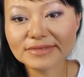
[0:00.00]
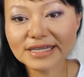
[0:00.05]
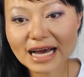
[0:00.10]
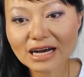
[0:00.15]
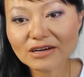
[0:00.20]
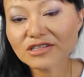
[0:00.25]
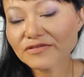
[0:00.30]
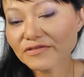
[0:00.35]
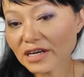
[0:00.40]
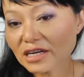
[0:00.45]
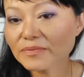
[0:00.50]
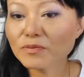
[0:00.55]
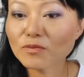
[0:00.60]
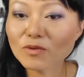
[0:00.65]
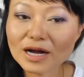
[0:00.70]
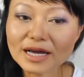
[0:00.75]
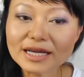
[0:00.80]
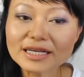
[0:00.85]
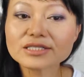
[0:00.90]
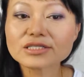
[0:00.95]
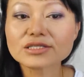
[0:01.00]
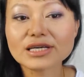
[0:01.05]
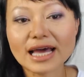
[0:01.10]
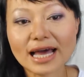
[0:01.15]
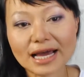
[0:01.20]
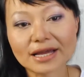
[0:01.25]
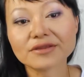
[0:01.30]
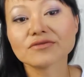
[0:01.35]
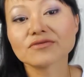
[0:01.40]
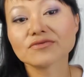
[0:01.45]
now develop ways to
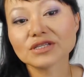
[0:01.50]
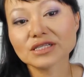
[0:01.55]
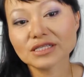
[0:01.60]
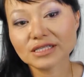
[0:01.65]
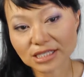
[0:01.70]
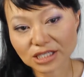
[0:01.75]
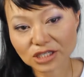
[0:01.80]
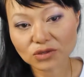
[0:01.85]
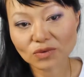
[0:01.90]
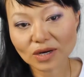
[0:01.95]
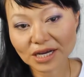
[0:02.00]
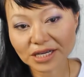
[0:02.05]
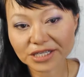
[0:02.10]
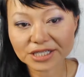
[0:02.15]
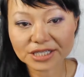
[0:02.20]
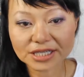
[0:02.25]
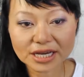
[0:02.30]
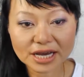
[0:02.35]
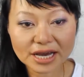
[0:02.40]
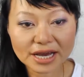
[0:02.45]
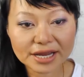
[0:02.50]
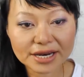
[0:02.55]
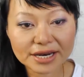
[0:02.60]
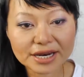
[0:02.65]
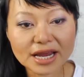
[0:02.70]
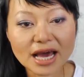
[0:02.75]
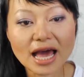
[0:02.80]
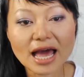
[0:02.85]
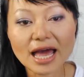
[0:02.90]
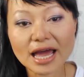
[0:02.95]
handle the
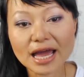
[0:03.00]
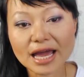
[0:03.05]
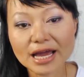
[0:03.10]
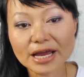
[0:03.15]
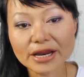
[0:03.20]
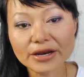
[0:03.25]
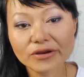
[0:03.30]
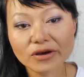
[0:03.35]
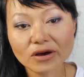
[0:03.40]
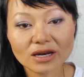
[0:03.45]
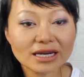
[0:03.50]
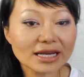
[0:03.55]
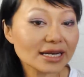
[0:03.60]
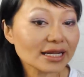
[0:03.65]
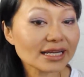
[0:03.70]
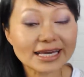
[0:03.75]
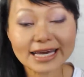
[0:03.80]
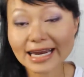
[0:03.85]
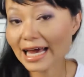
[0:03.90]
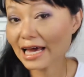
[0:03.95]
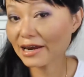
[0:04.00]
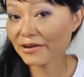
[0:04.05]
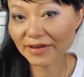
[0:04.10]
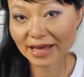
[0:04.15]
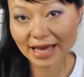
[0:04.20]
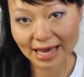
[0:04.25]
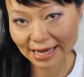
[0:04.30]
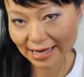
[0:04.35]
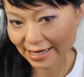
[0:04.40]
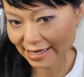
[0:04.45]
situation and not let it get out of
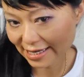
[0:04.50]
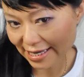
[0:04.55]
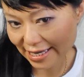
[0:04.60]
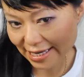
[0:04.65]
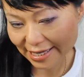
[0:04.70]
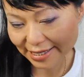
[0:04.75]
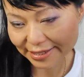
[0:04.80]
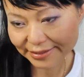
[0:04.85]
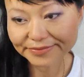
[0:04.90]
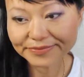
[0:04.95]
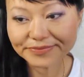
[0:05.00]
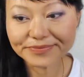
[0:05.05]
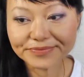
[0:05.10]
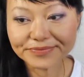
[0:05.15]
hand again.